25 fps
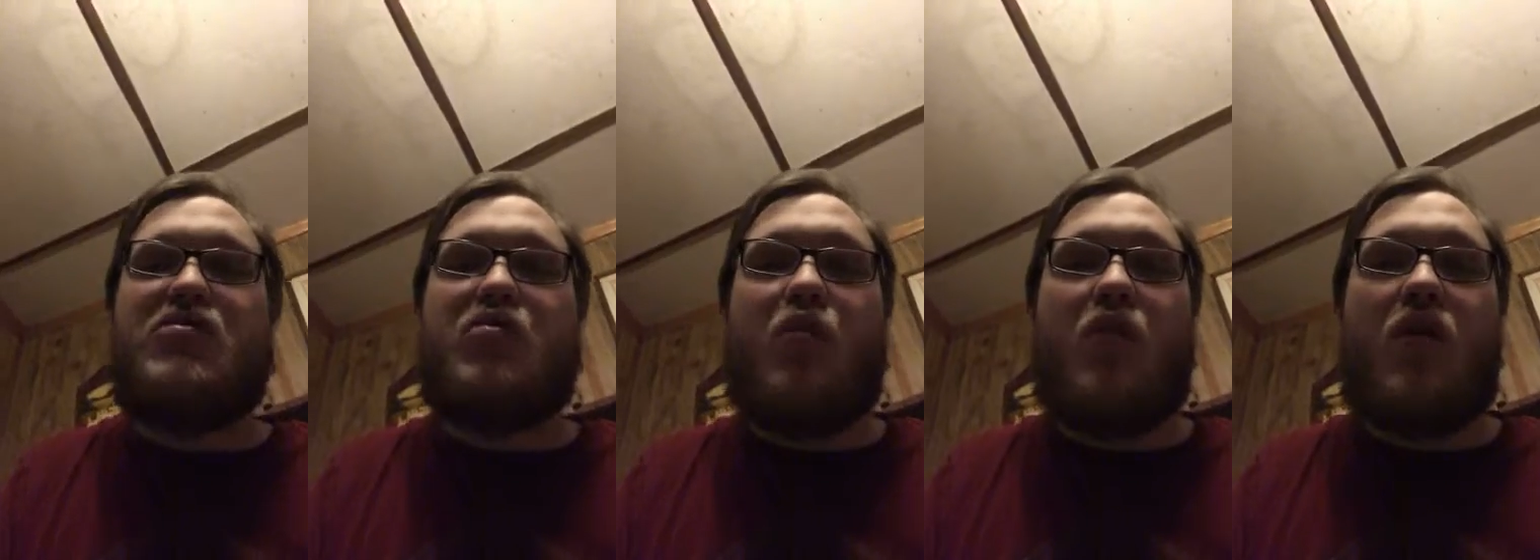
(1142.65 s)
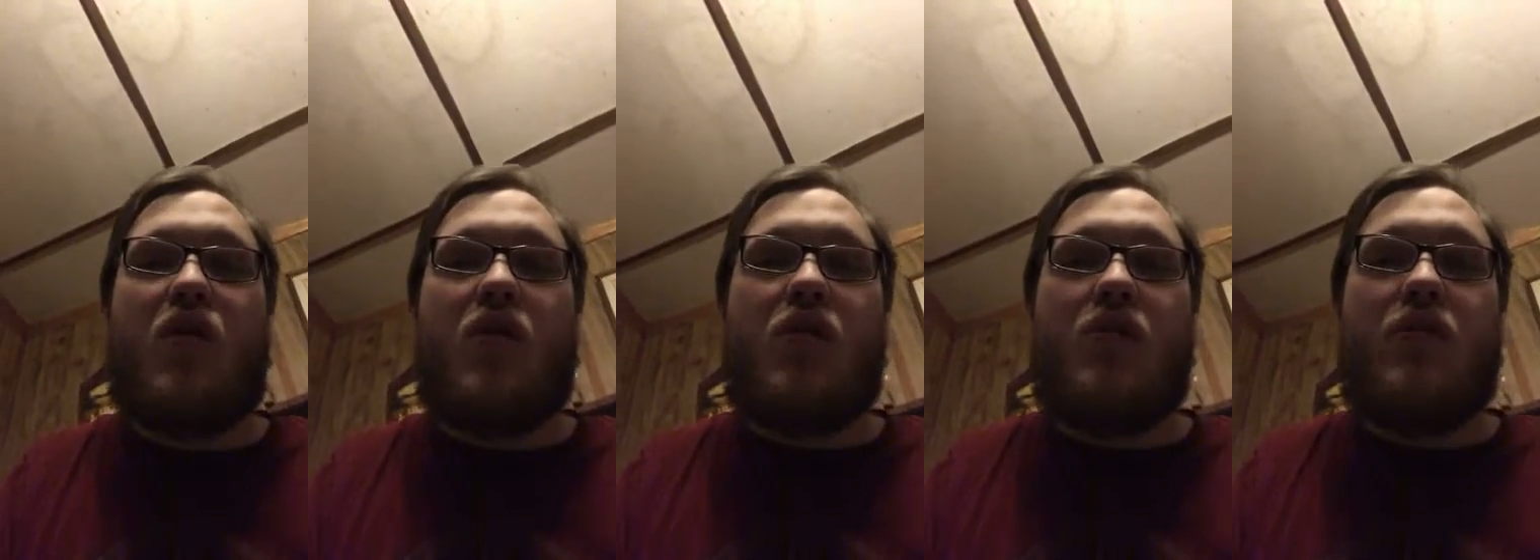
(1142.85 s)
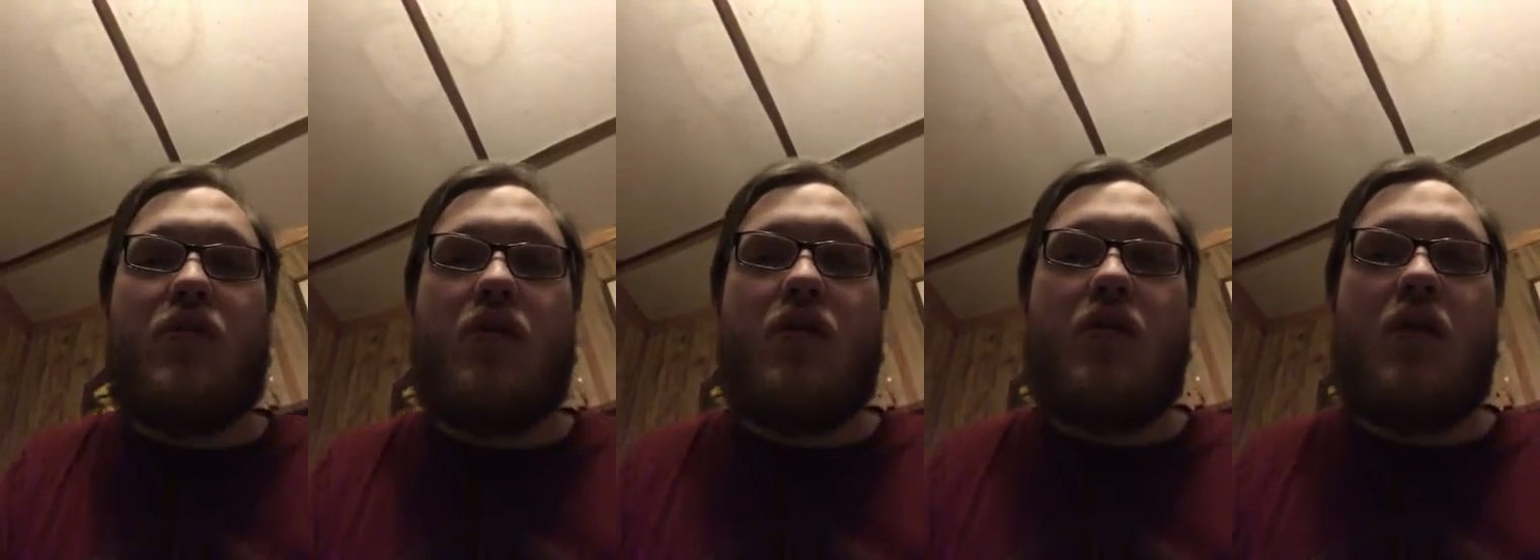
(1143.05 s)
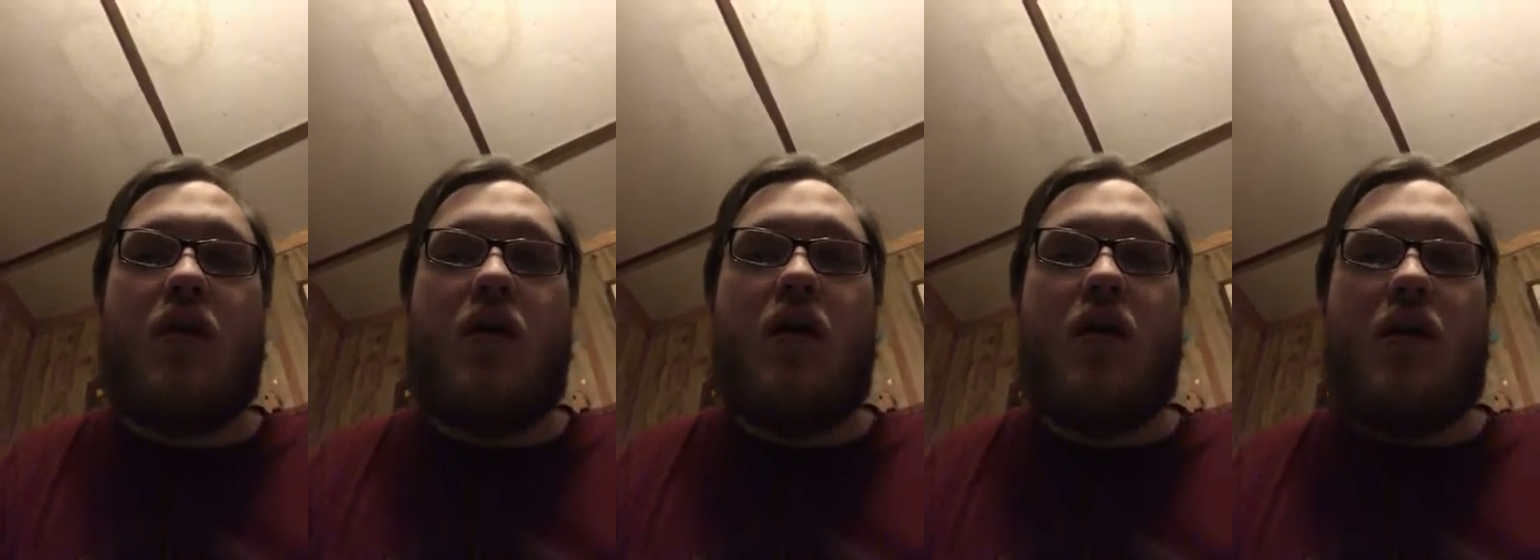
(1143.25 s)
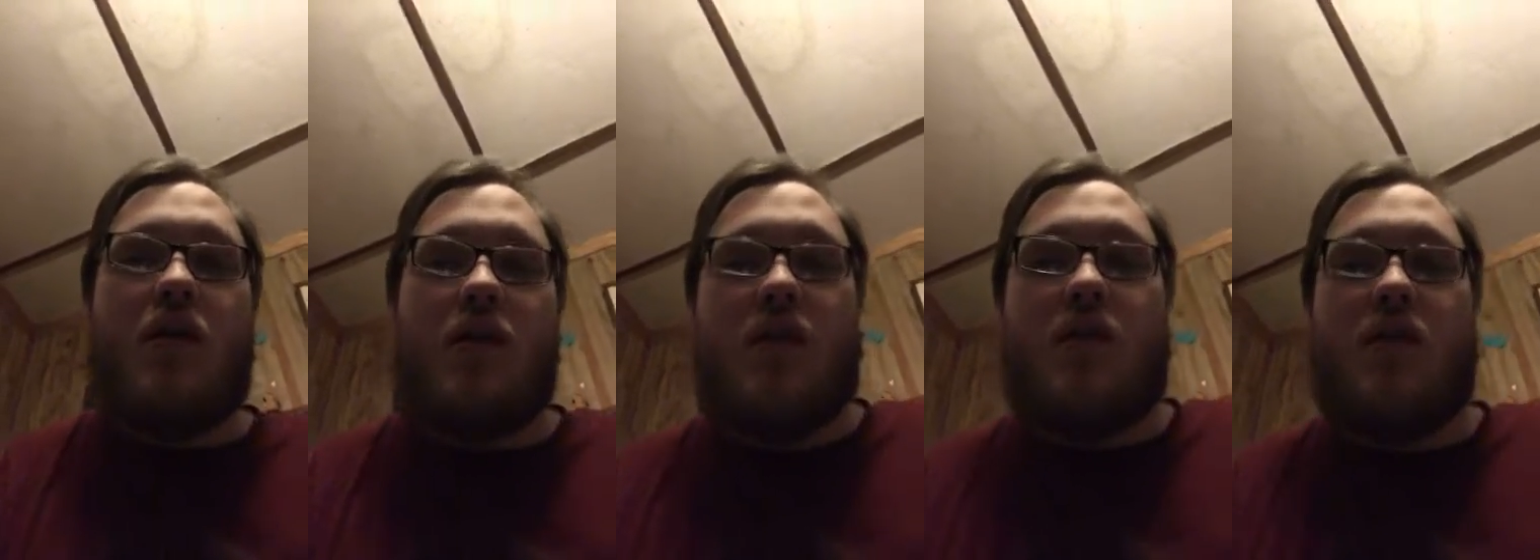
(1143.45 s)
WRLD a
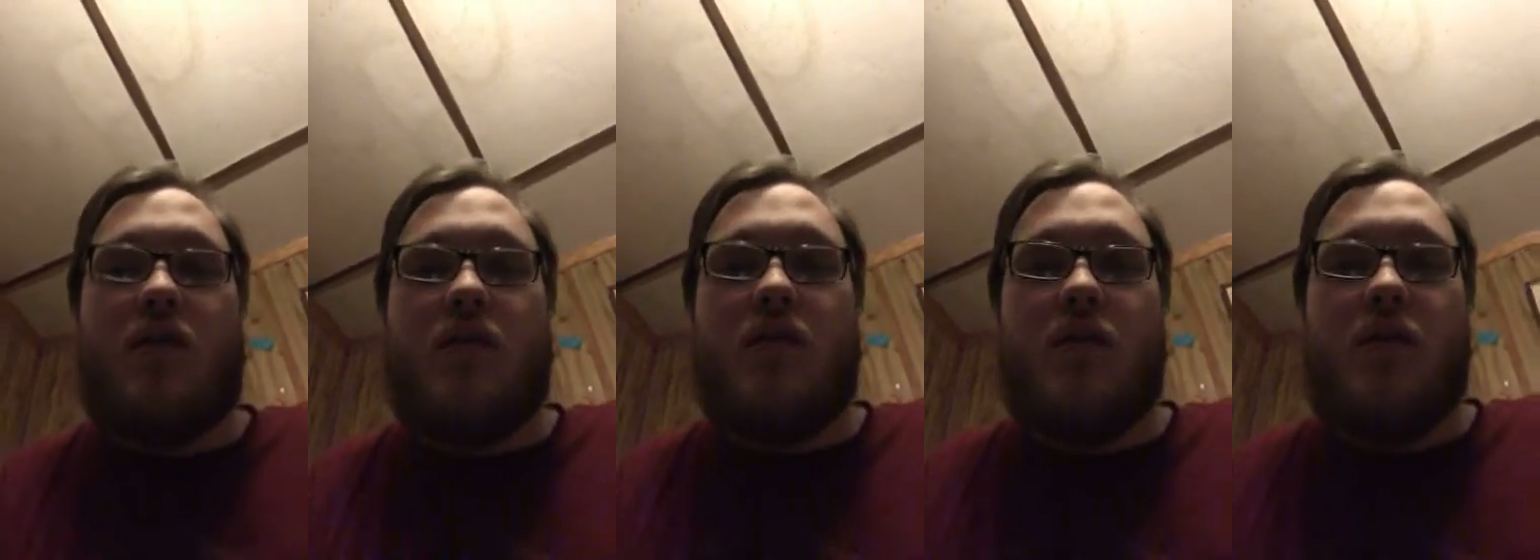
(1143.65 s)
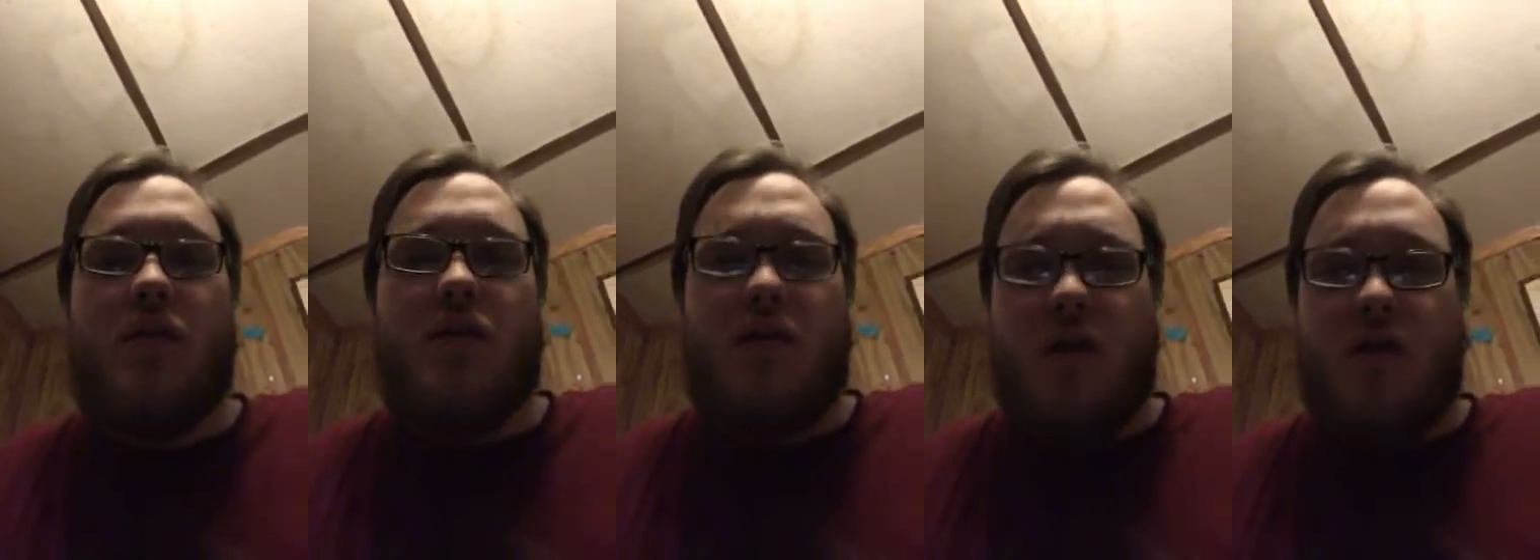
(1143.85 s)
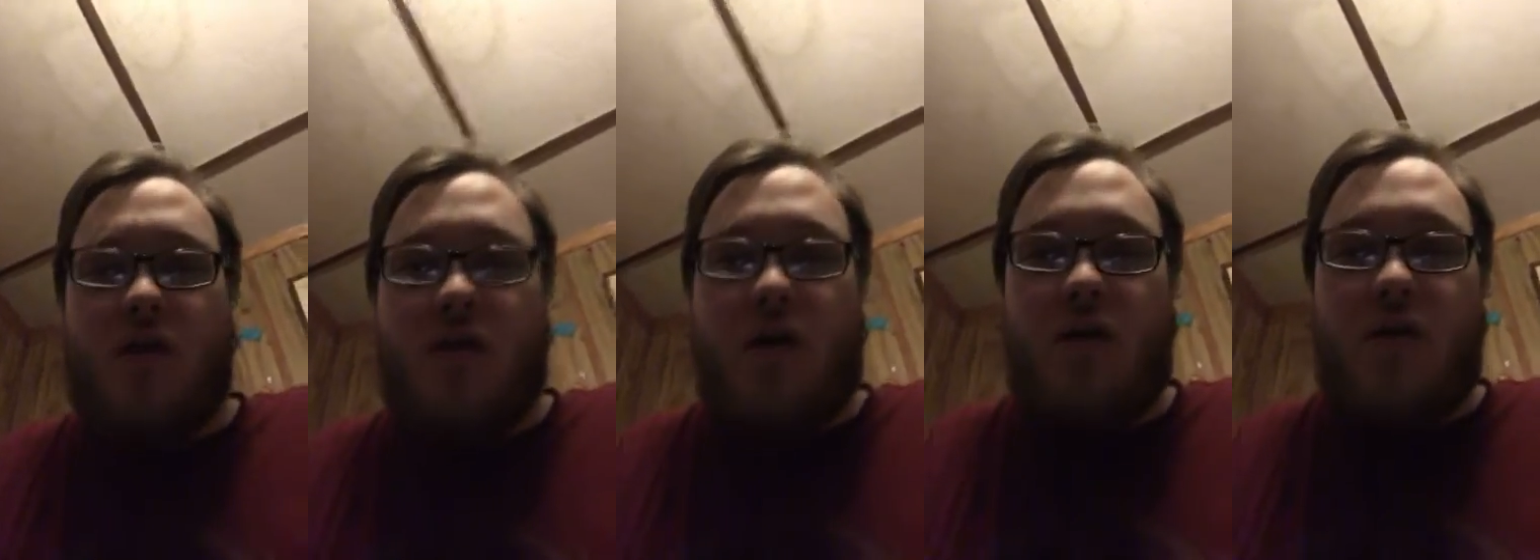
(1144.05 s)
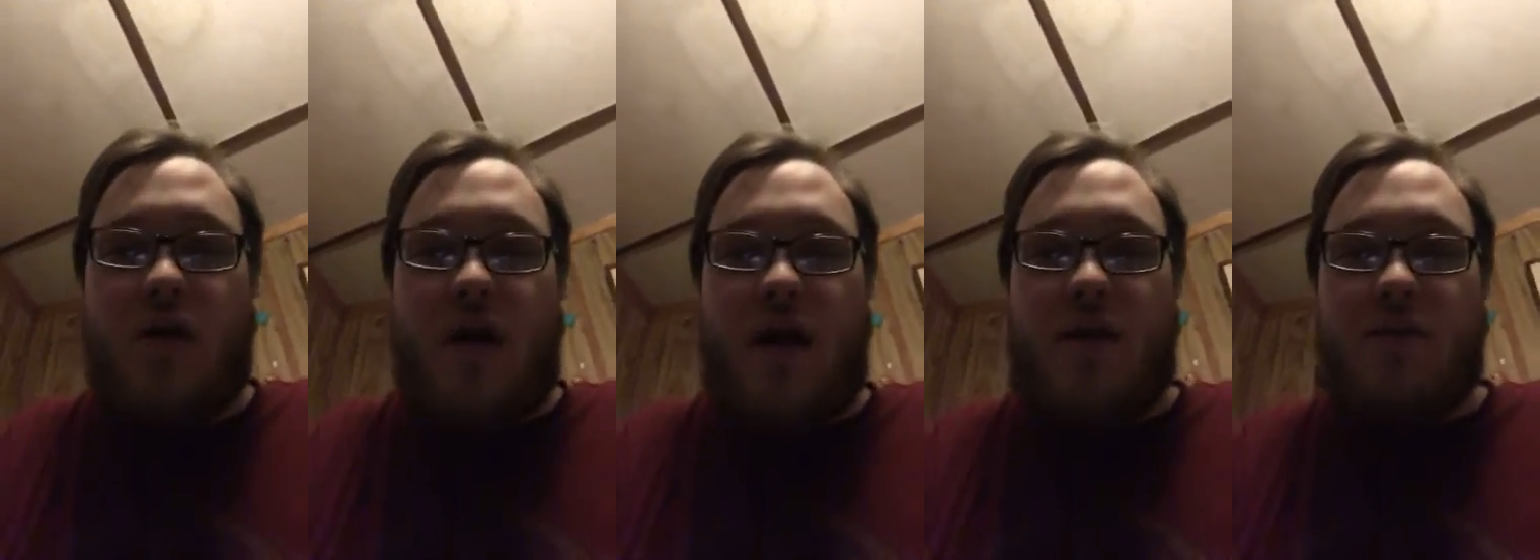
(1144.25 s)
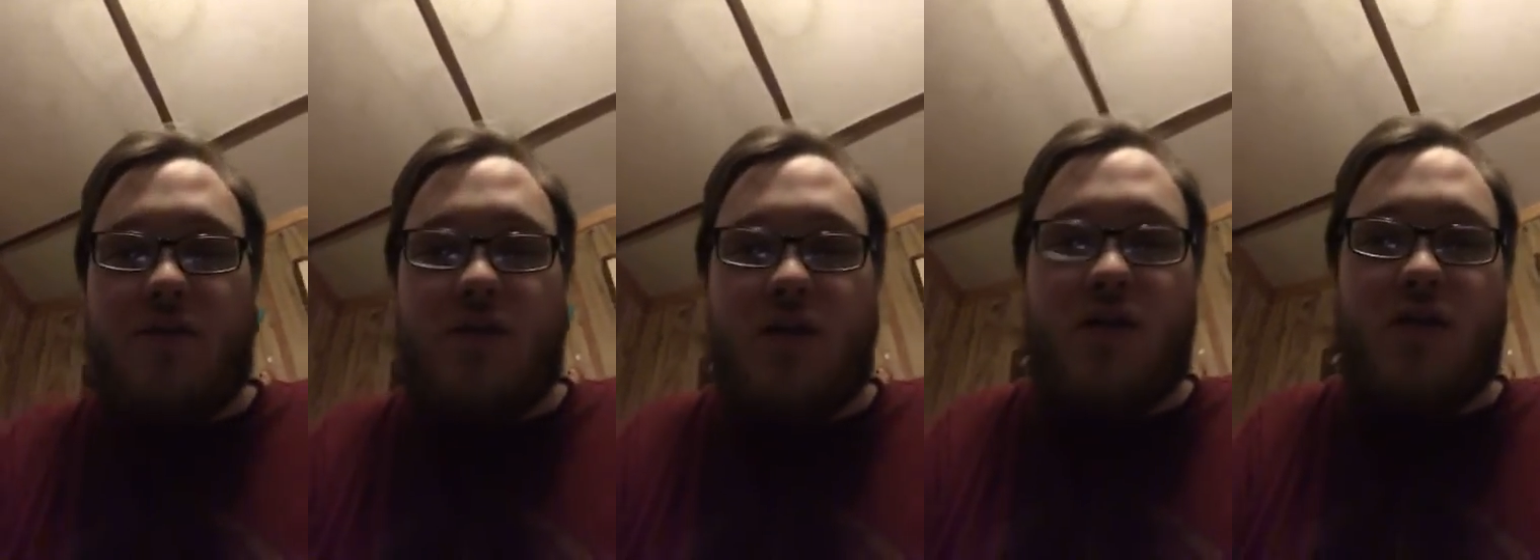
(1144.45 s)
lot. You
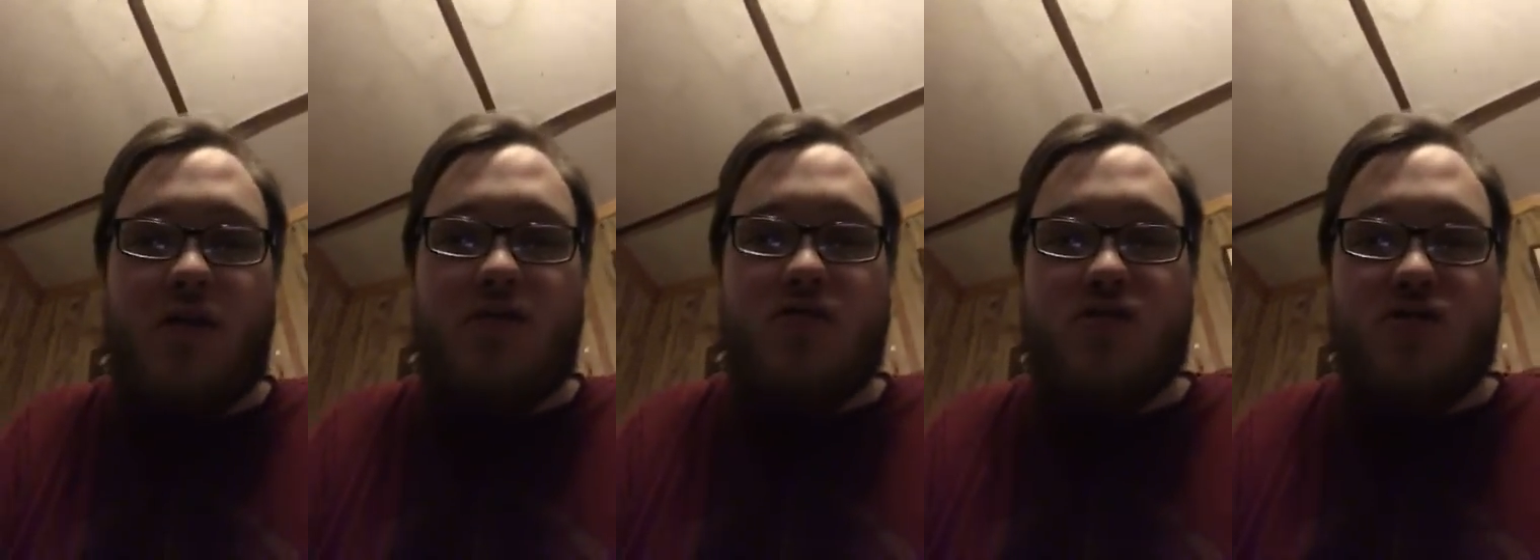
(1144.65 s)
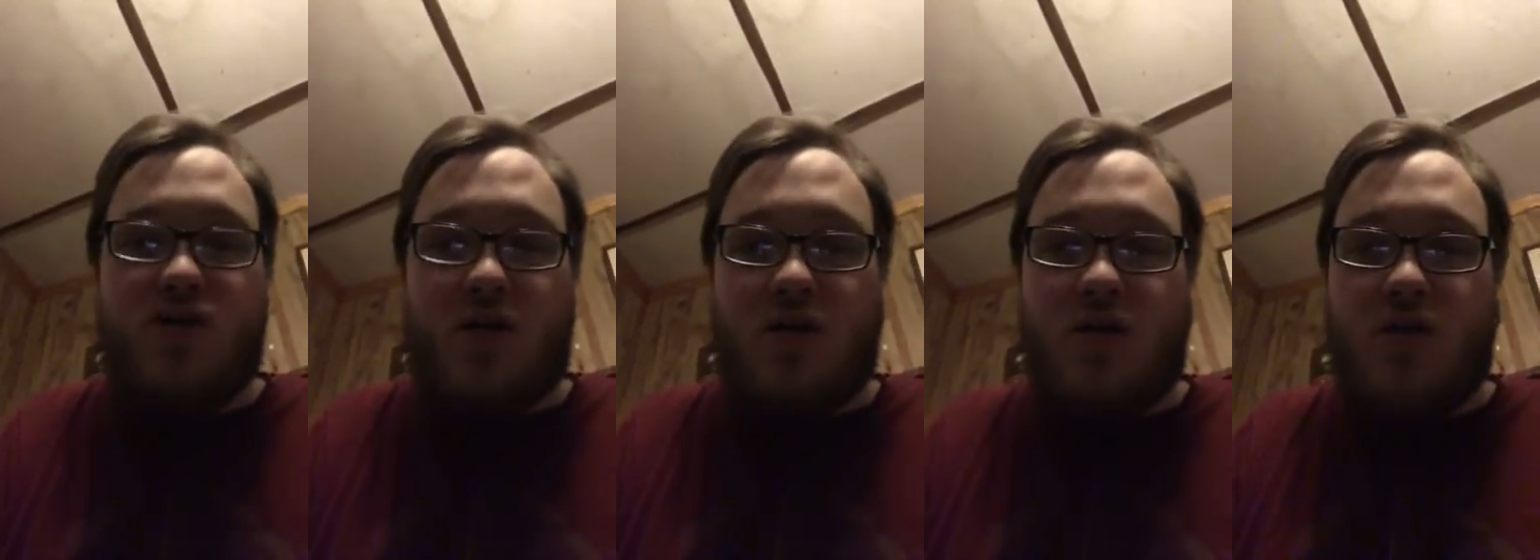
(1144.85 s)
know that dude,